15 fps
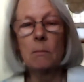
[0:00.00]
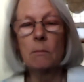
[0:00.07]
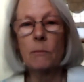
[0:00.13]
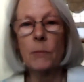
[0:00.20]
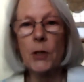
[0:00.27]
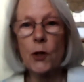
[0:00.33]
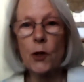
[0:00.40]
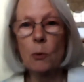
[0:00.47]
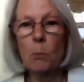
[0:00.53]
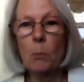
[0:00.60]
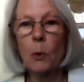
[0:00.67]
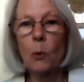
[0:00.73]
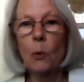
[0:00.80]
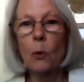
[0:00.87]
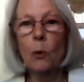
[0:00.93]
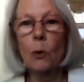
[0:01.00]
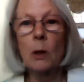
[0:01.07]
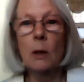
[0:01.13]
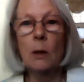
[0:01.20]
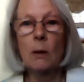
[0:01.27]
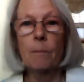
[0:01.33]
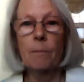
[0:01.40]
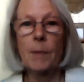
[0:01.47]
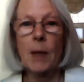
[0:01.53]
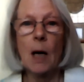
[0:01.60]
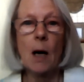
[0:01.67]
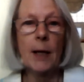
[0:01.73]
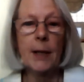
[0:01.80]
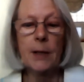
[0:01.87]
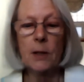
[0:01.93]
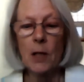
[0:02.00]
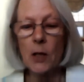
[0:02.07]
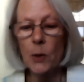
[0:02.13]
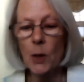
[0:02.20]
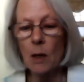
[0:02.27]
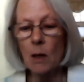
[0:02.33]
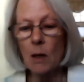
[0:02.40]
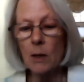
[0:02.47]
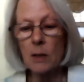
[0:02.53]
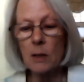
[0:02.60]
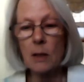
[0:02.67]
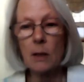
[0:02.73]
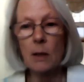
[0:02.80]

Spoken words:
rich and poor, high and low caste.